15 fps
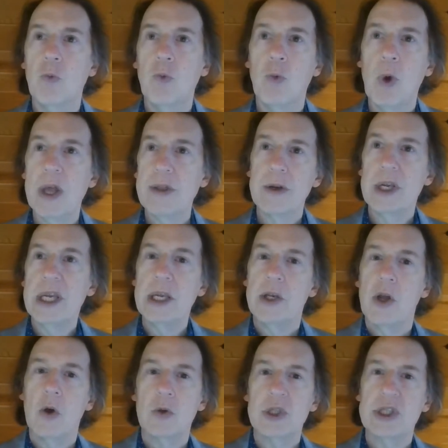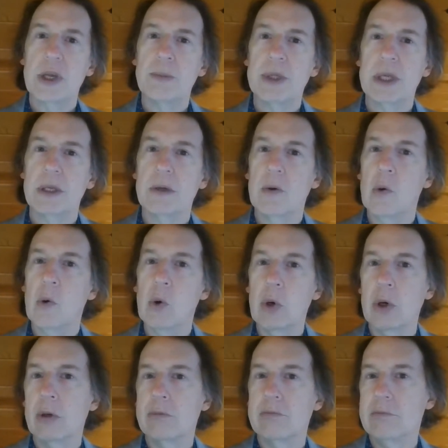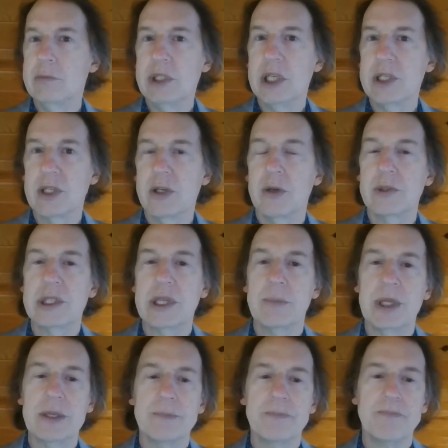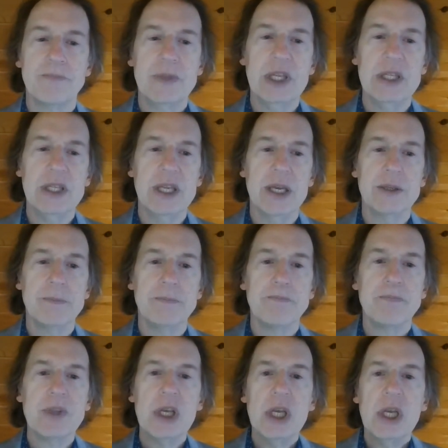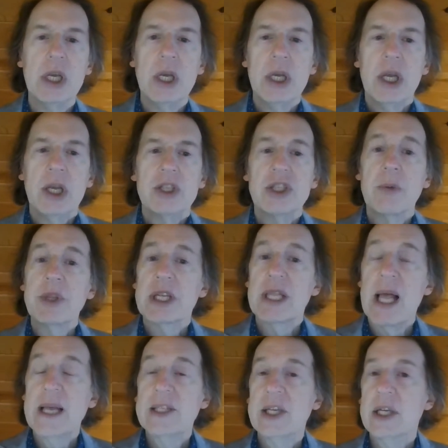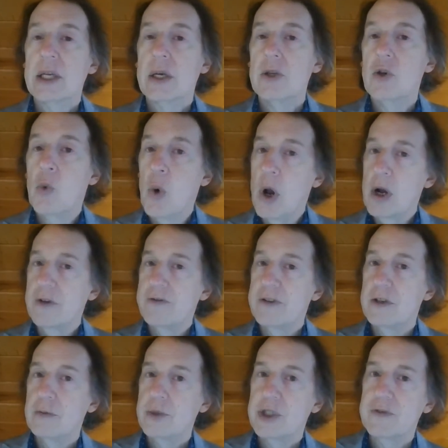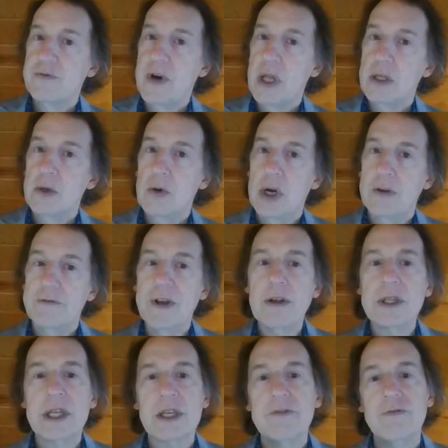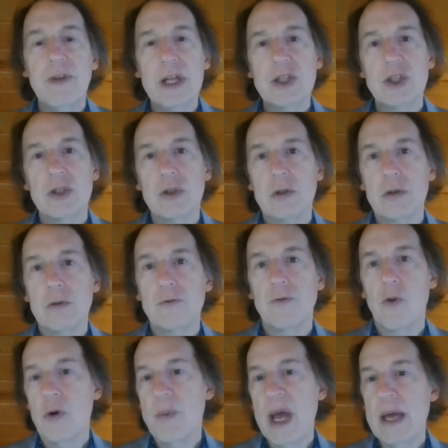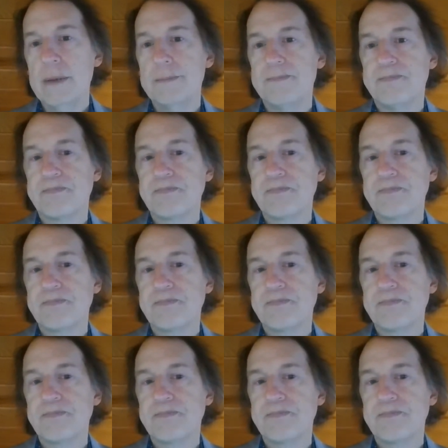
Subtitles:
whether he knows something or doesn't know something in the end. Some of the classic noir films follow a fairly conventional format,